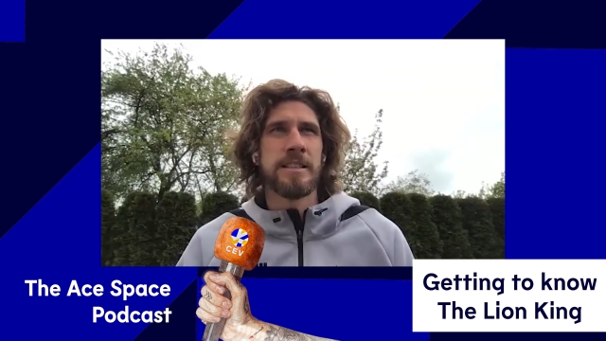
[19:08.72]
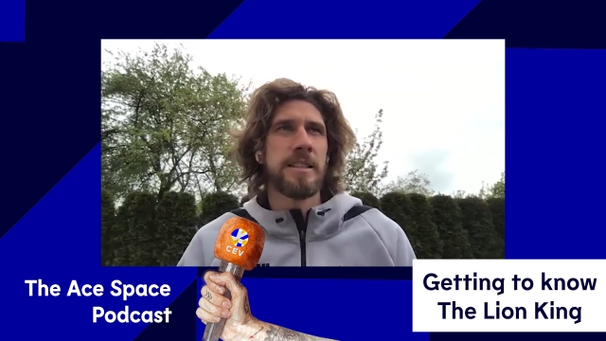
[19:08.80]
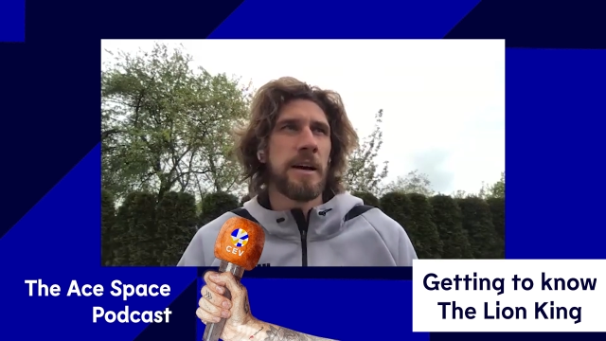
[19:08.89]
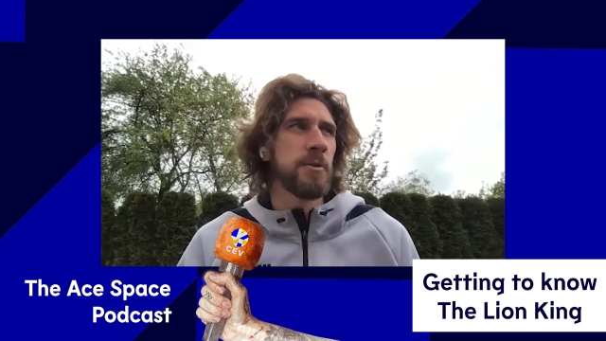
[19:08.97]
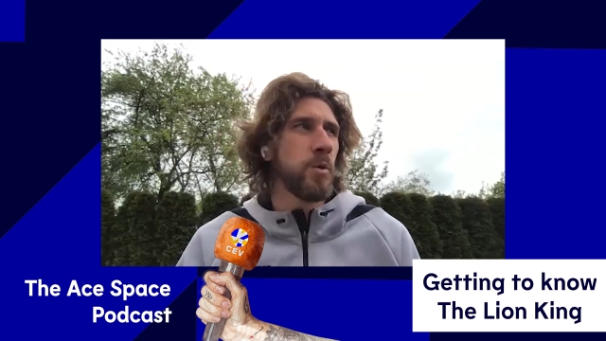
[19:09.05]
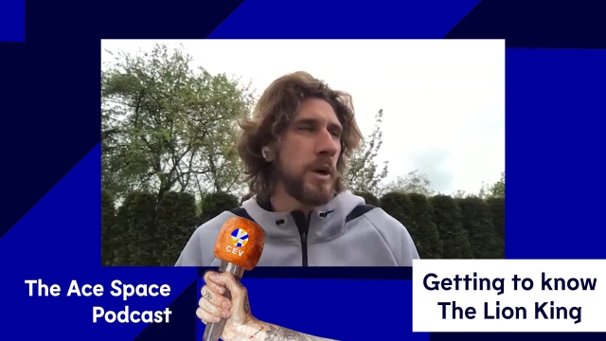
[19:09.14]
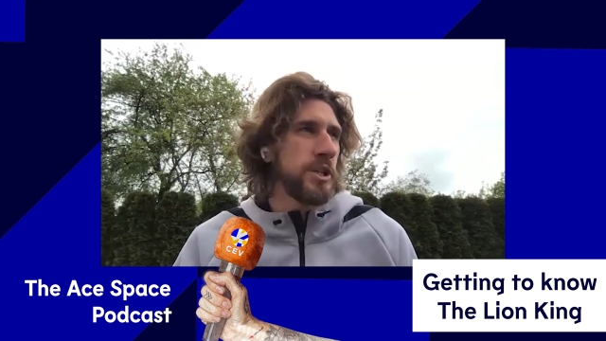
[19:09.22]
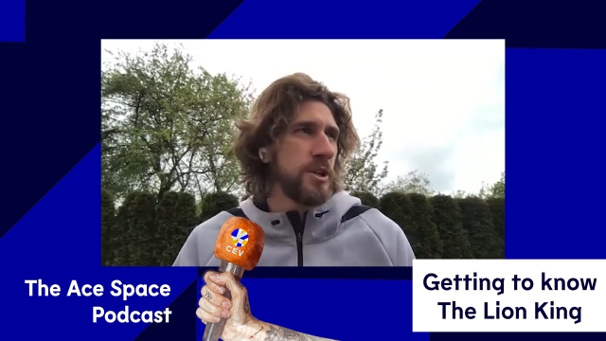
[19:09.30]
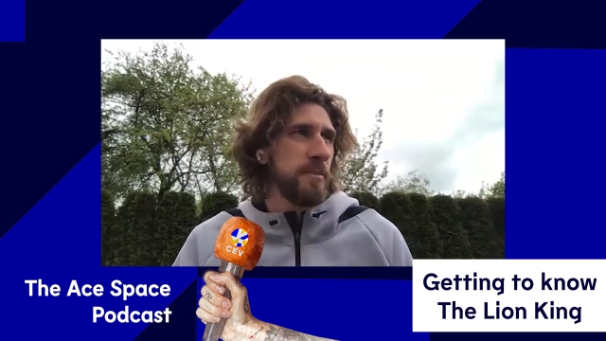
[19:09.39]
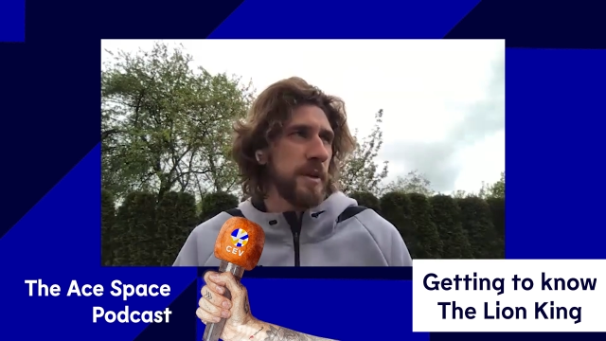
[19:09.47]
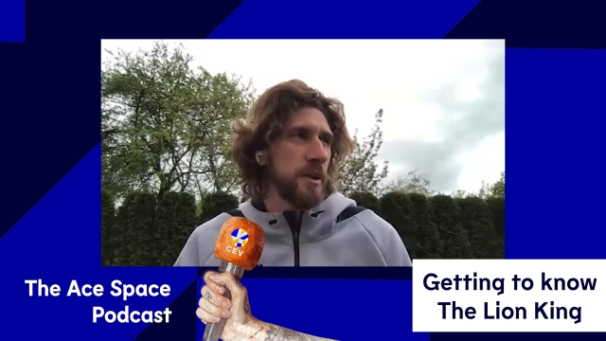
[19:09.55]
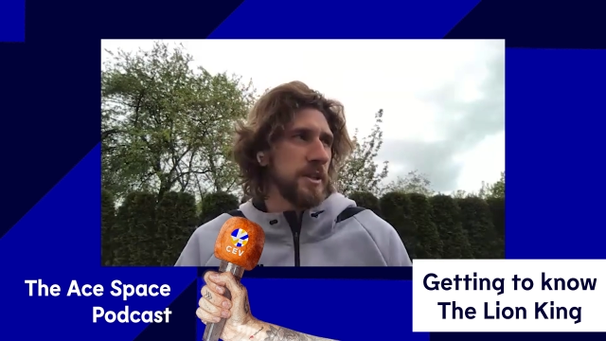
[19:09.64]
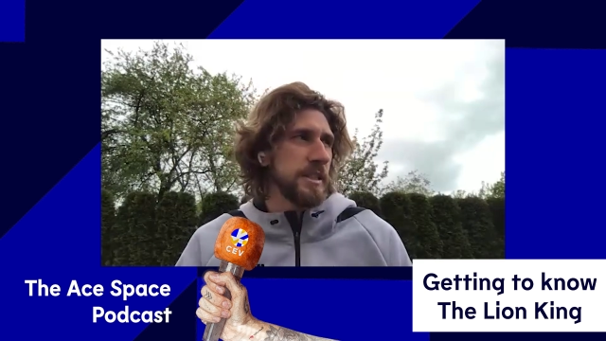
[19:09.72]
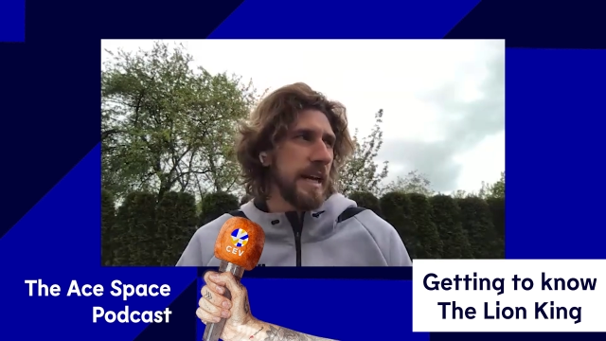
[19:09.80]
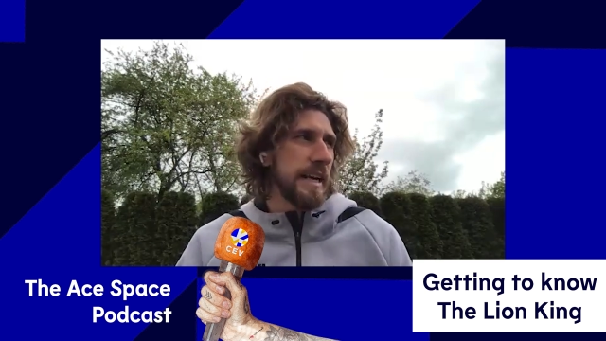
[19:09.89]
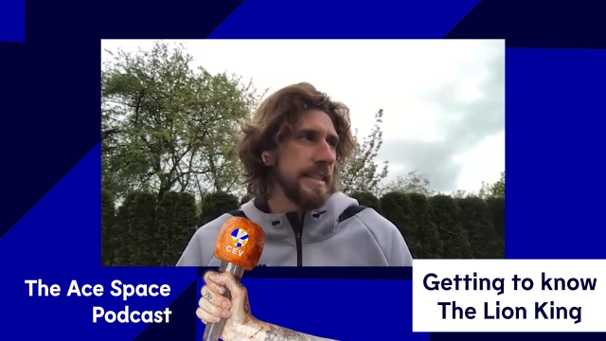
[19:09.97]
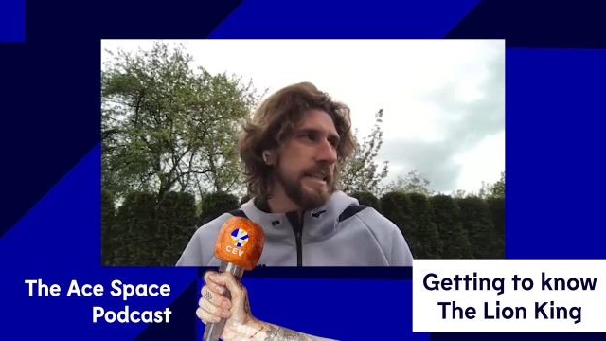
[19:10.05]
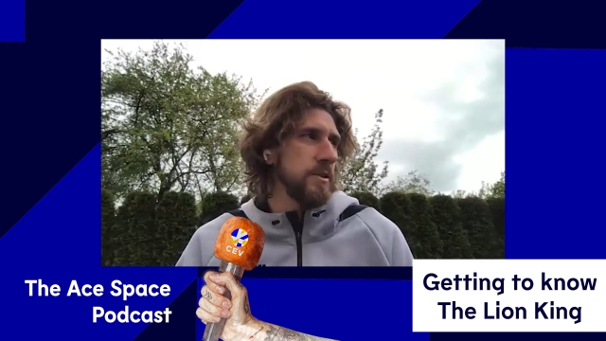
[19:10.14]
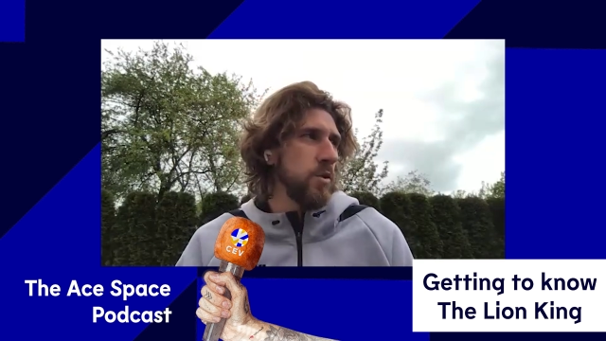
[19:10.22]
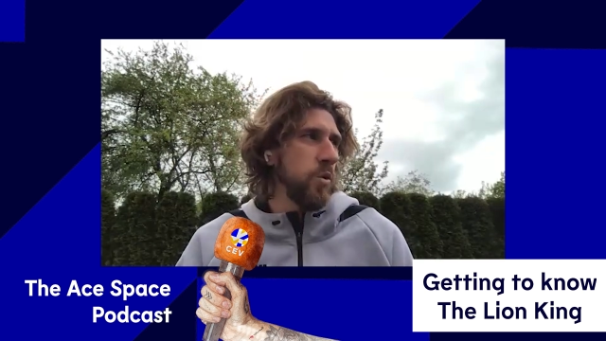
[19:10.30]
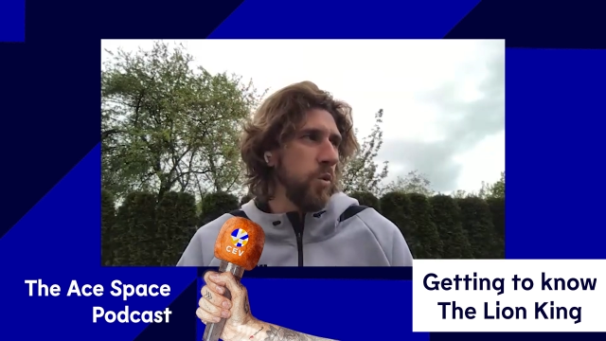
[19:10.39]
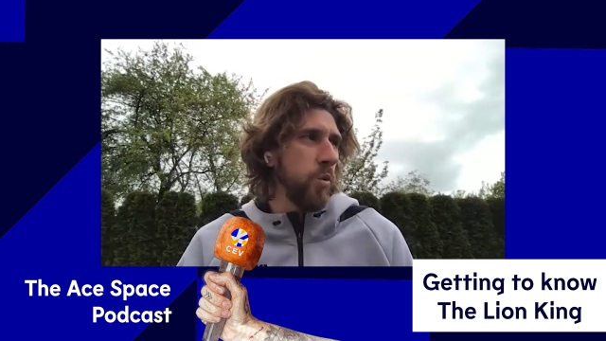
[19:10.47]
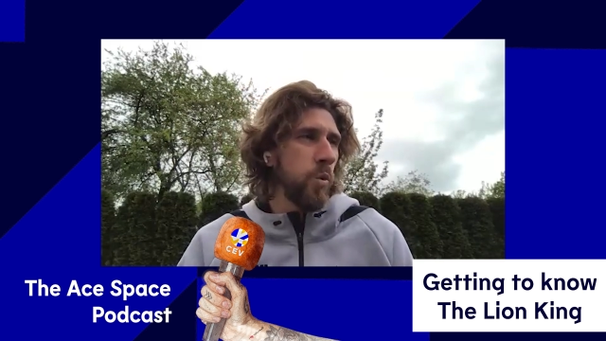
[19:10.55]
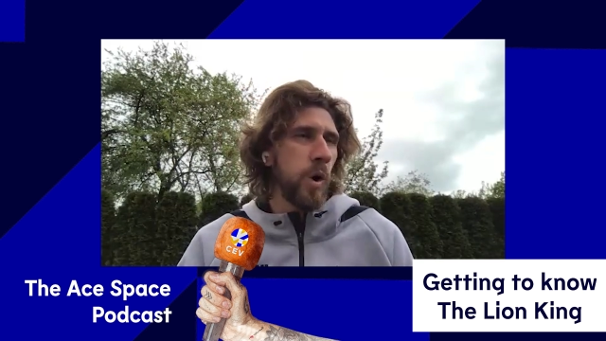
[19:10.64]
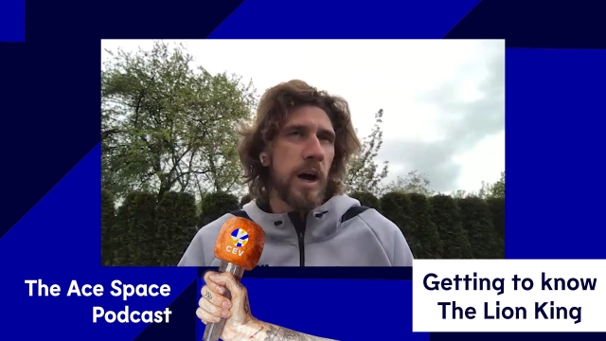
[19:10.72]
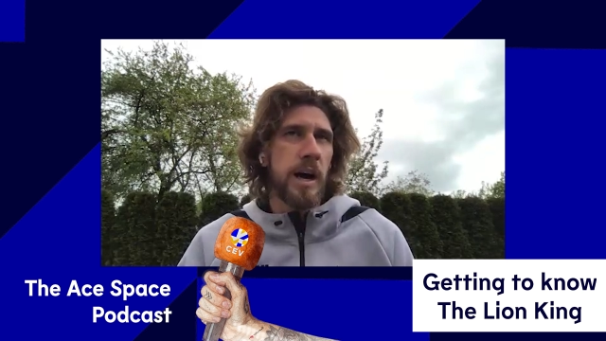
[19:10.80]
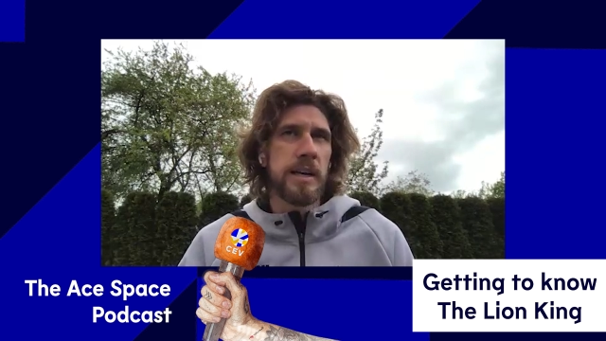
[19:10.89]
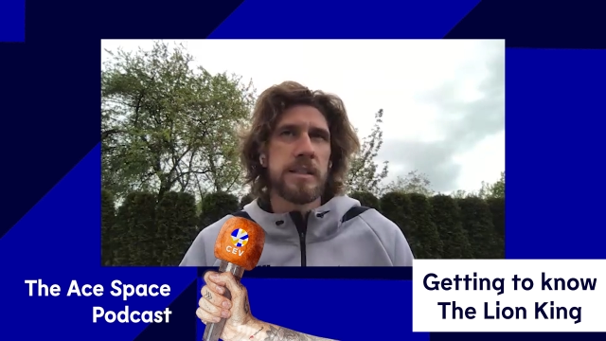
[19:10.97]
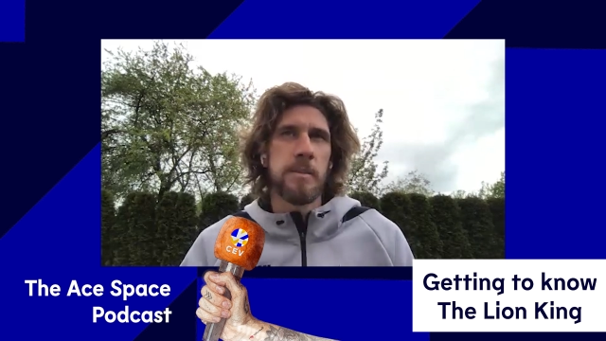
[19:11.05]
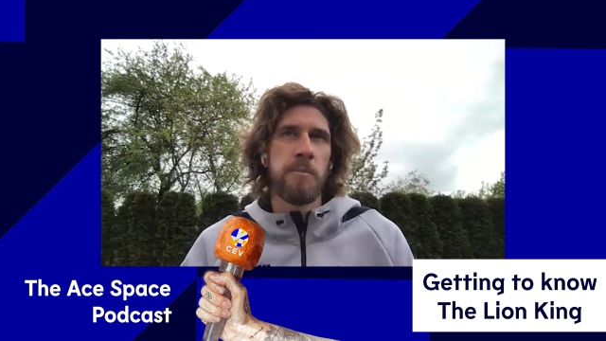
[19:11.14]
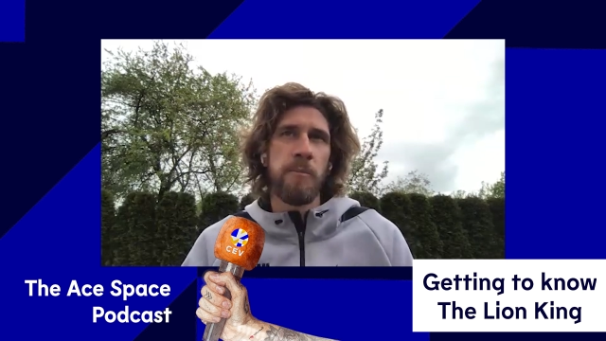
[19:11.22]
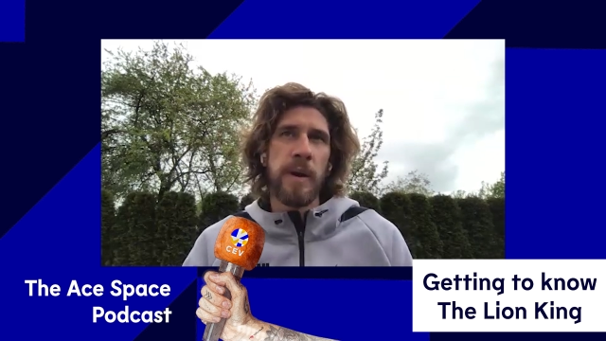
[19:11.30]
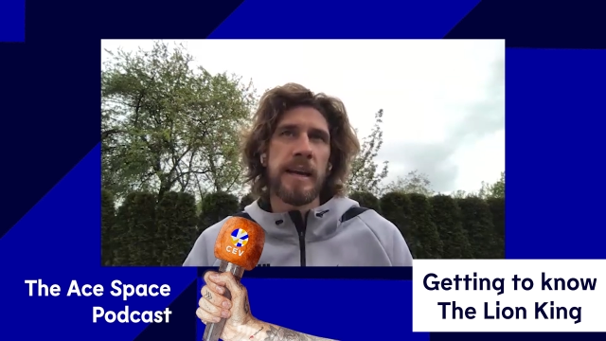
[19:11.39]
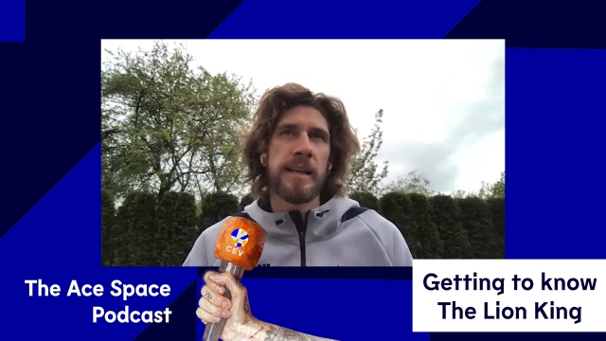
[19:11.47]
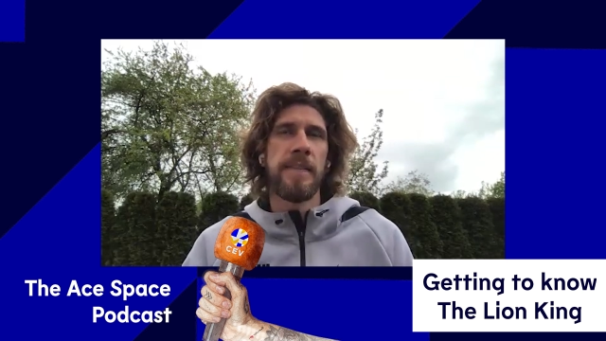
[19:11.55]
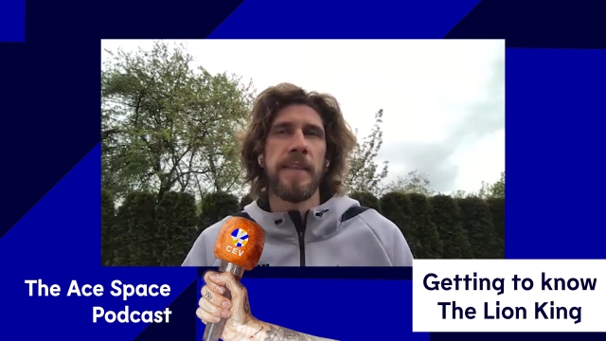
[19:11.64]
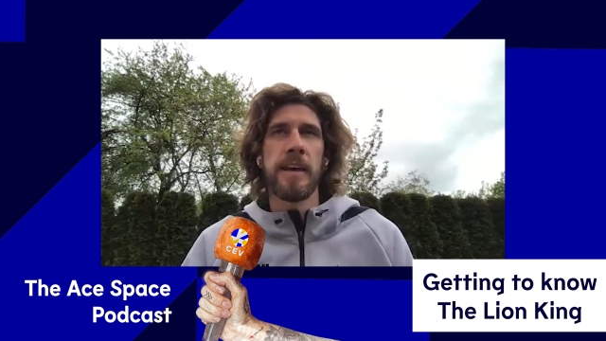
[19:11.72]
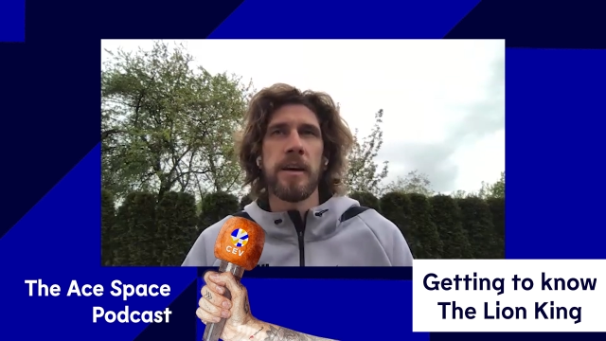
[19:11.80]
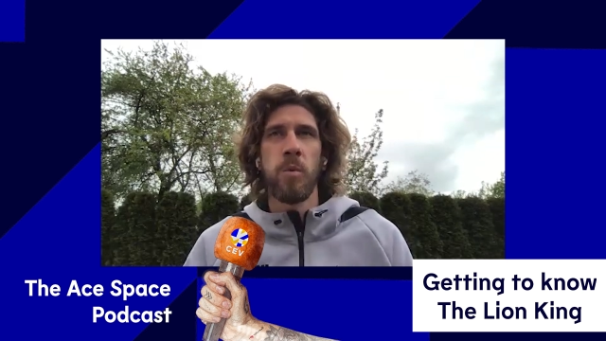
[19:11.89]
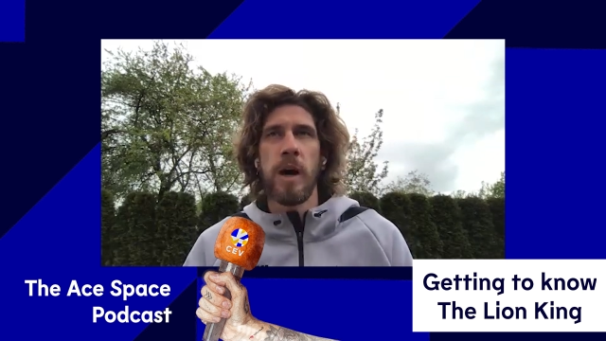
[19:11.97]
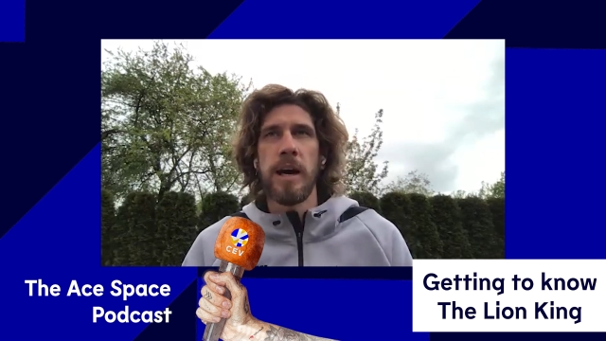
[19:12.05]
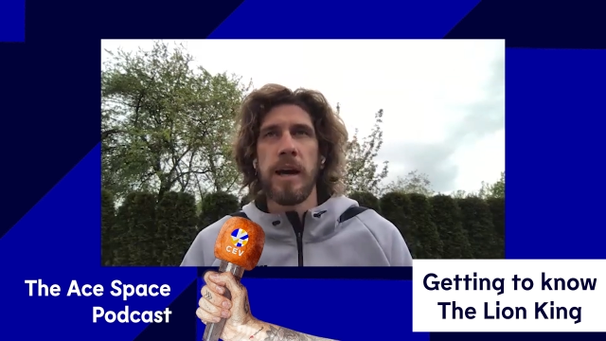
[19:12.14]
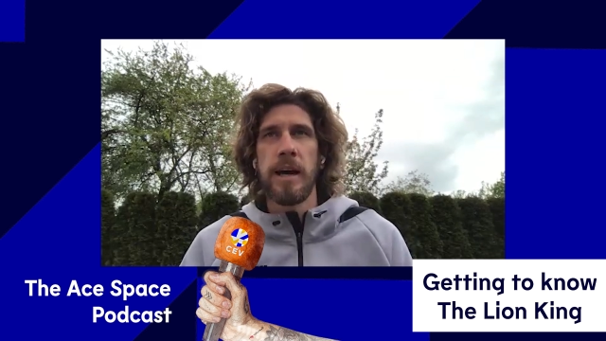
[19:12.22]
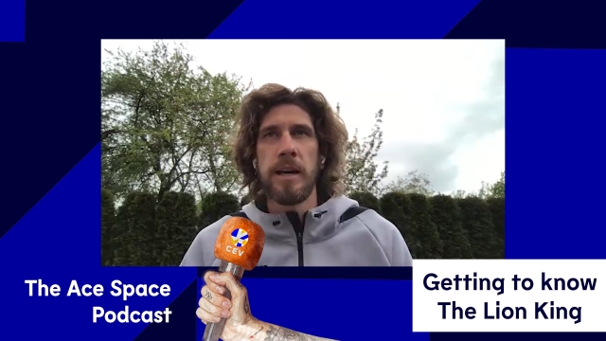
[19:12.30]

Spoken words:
tough question, because I think why is the main thing why